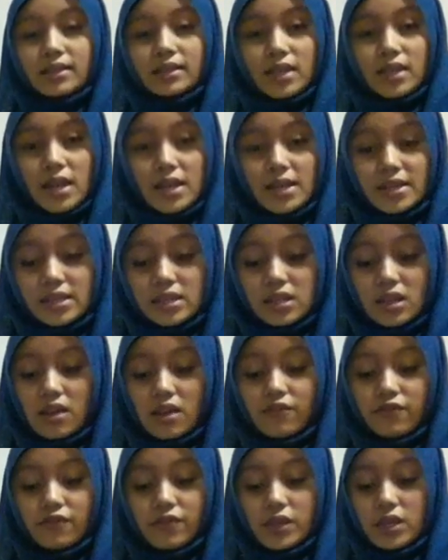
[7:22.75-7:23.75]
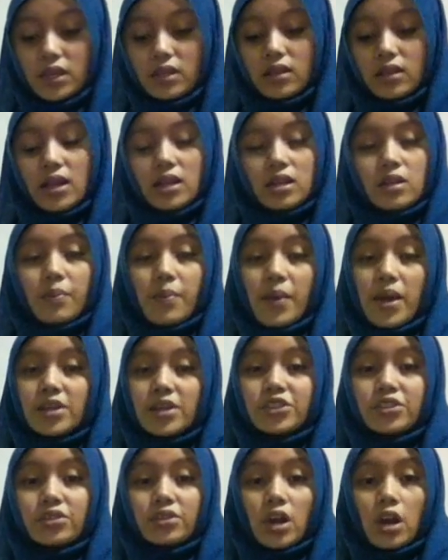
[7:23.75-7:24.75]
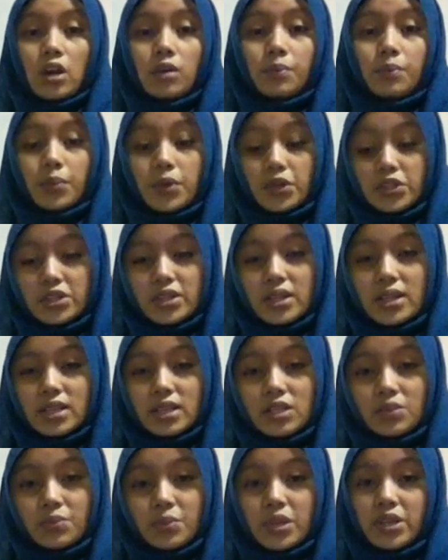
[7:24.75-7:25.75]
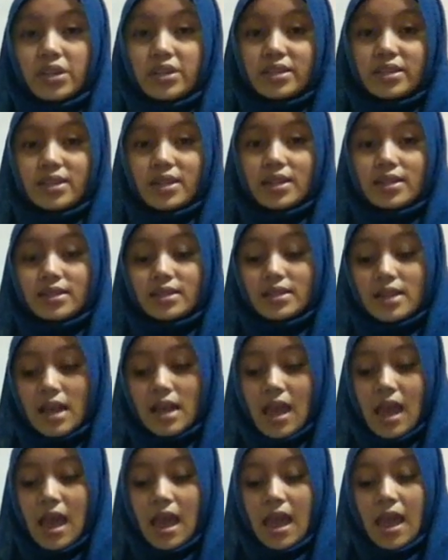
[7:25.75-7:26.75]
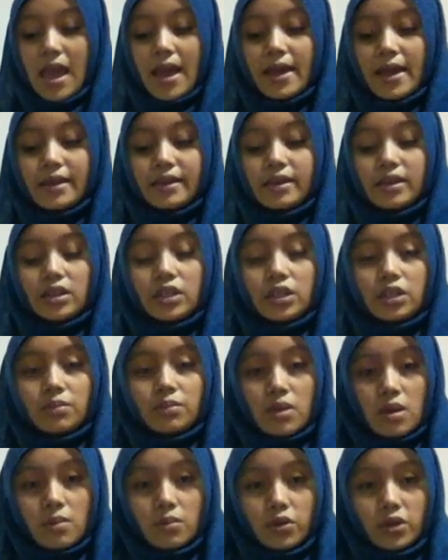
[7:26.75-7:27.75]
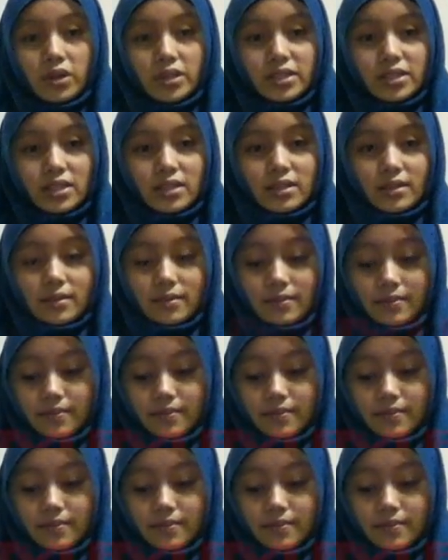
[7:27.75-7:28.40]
taste, and feel depends on our personal experiences and memories.